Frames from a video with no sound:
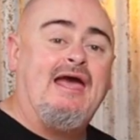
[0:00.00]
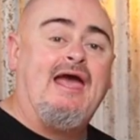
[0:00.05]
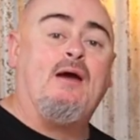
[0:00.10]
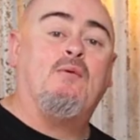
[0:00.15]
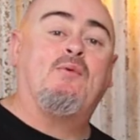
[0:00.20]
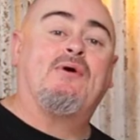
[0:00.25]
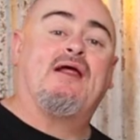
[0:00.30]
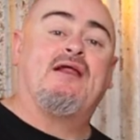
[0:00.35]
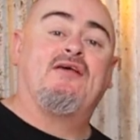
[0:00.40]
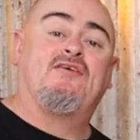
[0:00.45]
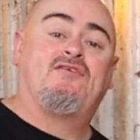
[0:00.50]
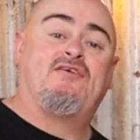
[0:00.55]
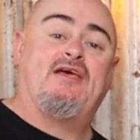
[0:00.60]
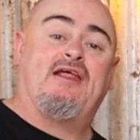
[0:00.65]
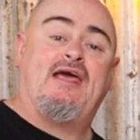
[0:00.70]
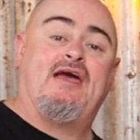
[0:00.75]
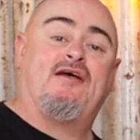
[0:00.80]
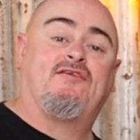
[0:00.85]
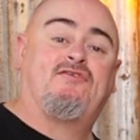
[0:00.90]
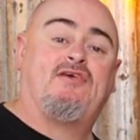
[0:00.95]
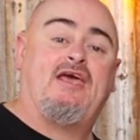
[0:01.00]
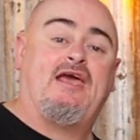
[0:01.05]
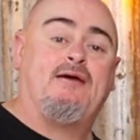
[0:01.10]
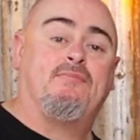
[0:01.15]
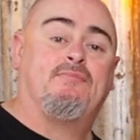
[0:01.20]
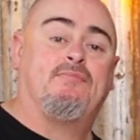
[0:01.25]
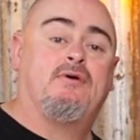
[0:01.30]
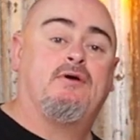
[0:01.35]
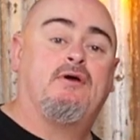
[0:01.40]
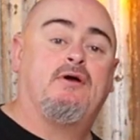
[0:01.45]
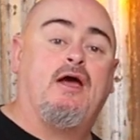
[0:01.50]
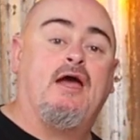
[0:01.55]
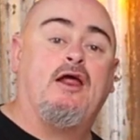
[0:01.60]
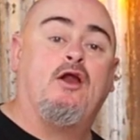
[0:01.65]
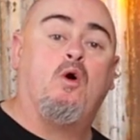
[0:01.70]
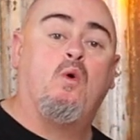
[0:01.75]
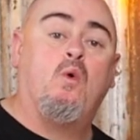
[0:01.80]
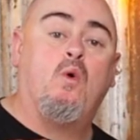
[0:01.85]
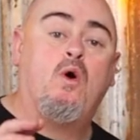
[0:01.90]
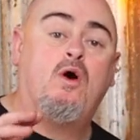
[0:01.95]
and we're going to set our temp. And
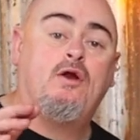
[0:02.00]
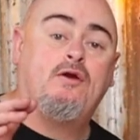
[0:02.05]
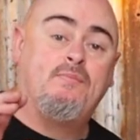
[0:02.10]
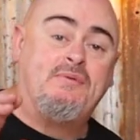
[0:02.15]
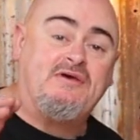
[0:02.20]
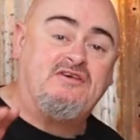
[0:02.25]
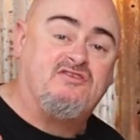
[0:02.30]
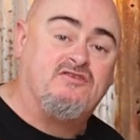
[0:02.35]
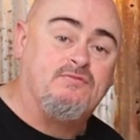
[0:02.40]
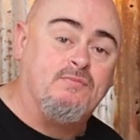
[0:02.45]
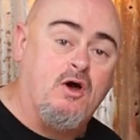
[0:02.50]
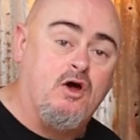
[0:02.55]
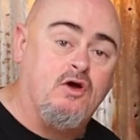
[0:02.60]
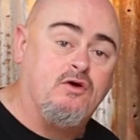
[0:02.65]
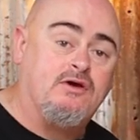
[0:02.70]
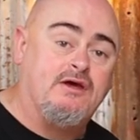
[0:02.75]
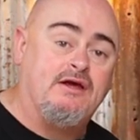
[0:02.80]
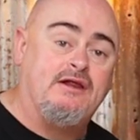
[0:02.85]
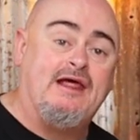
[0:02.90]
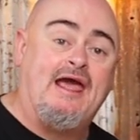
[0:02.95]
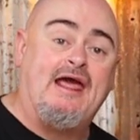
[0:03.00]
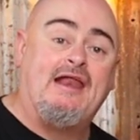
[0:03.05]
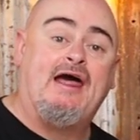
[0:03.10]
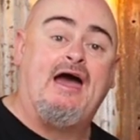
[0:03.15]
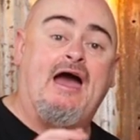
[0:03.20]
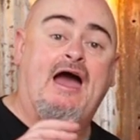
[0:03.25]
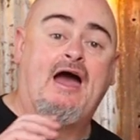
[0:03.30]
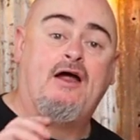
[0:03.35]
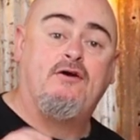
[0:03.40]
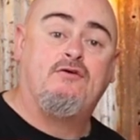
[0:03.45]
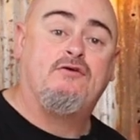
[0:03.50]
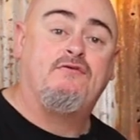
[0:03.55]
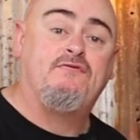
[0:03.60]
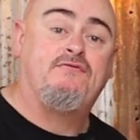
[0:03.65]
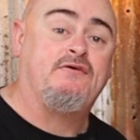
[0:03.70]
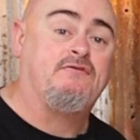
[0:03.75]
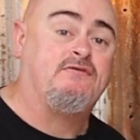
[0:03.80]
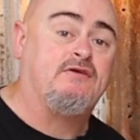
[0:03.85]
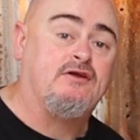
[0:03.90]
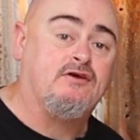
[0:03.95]
I want to be smoking at
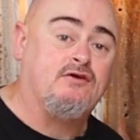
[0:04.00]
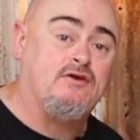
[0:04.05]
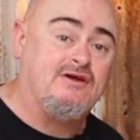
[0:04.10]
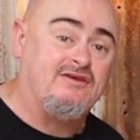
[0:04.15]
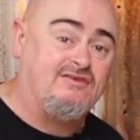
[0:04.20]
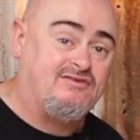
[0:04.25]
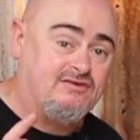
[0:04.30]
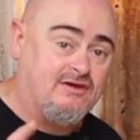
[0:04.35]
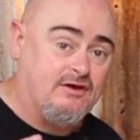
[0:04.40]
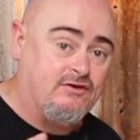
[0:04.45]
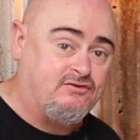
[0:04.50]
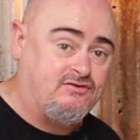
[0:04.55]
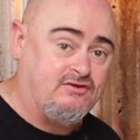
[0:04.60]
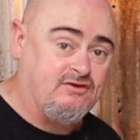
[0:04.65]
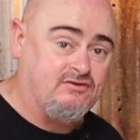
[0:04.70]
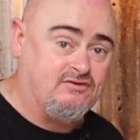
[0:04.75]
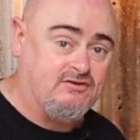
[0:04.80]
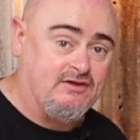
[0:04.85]
150 degrees Celsius